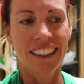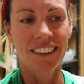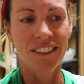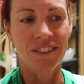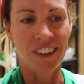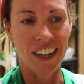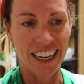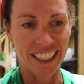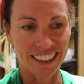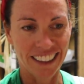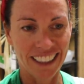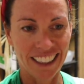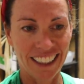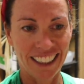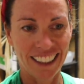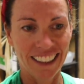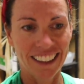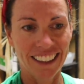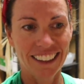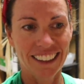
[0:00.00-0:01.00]

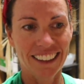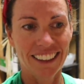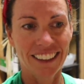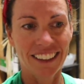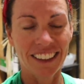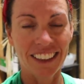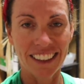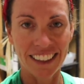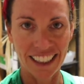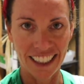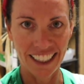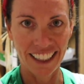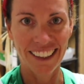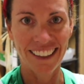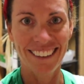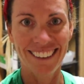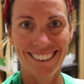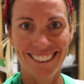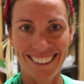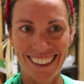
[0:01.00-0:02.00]
finally, you did
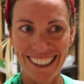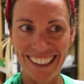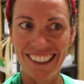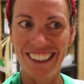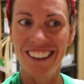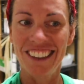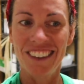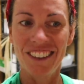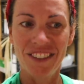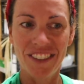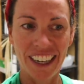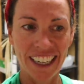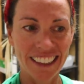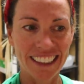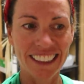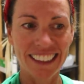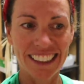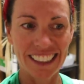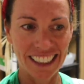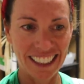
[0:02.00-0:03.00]
it. Like, you
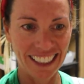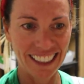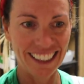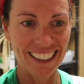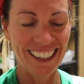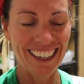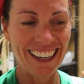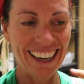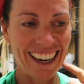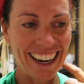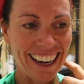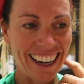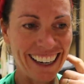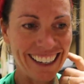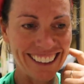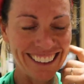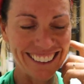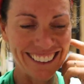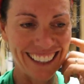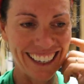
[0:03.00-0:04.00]
finally did it.
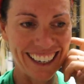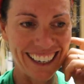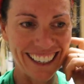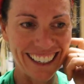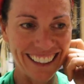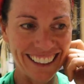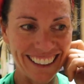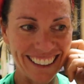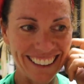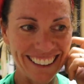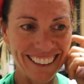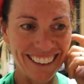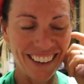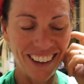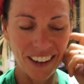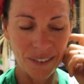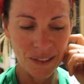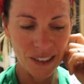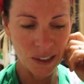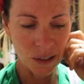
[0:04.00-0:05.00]
And
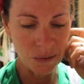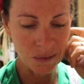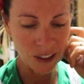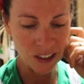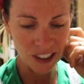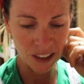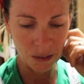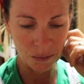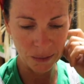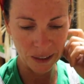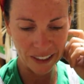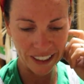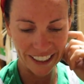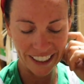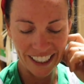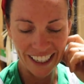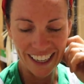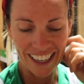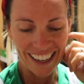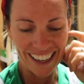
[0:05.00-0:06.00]
I'm so emotional about
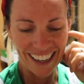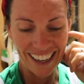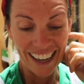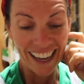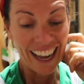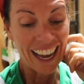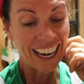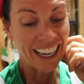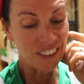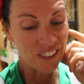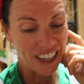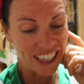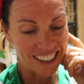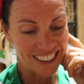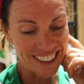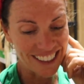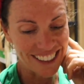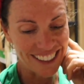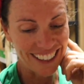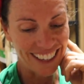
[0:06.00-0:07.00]
it.
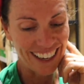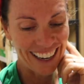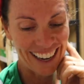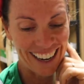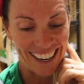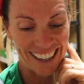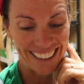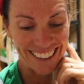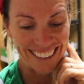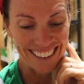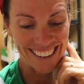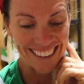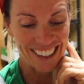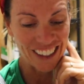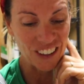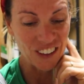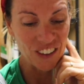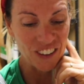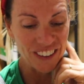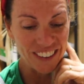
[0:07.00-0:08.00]
Anyways,
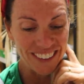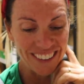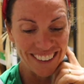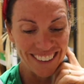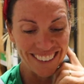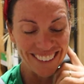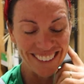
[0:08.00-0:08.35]
so